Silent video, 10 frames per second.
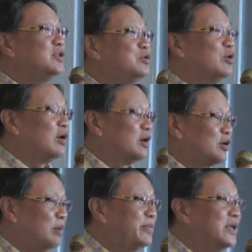need to
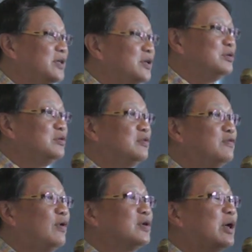compensate you
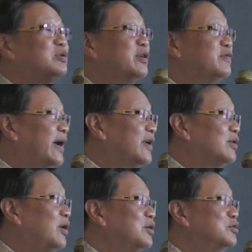
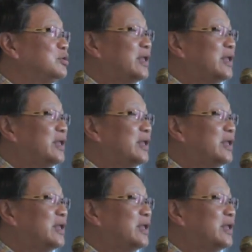$4,500 to